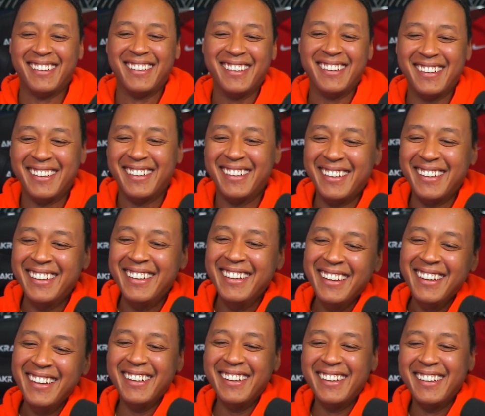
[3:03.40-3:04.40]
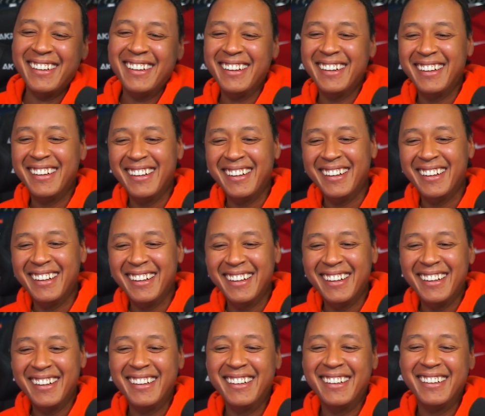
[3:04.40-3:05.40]

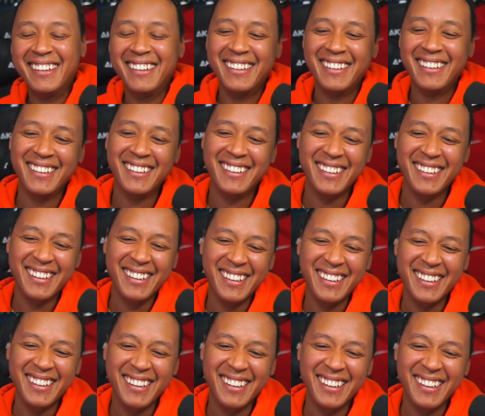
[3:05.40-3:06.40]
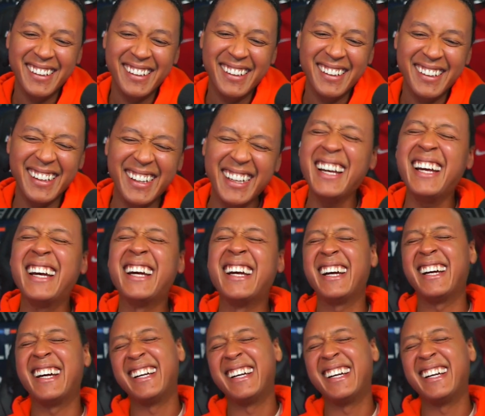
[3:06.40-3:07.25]
(not speaking)